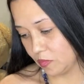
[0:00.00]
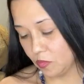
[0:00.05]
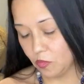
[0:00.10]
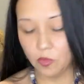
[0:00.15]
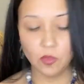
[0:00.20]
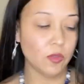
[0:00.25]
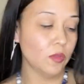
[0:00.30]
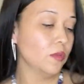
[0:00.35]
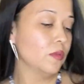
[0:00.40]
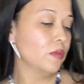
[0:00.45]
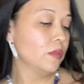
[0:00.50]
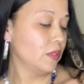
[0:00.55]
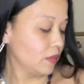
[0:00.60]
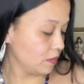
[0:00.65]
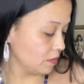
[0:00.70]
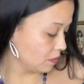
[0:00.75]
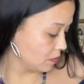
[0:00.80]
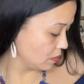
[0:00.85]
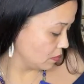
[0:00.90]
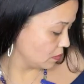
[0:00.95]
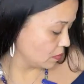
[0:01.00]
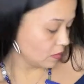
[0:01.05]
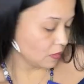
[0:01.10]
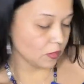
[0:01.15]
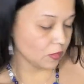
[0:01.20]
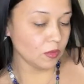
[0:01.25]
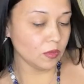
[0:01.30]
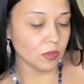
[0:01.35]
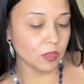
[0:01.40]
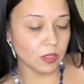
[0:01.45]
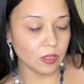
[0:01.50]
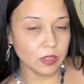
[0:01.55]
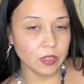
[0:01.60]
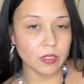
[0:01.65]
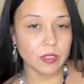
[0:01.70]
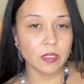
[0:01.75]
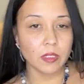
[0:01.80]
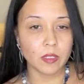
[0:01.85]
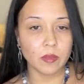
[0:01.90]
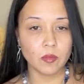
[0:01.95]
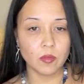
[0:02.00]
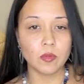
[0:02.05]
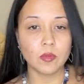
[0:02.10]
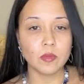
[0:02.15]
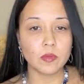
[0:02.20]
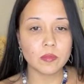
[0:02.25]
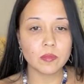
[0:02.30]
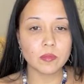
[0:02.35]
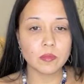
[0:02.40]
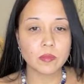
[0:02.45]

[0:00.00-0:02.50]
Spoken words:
Worthy. Oh, I like that one.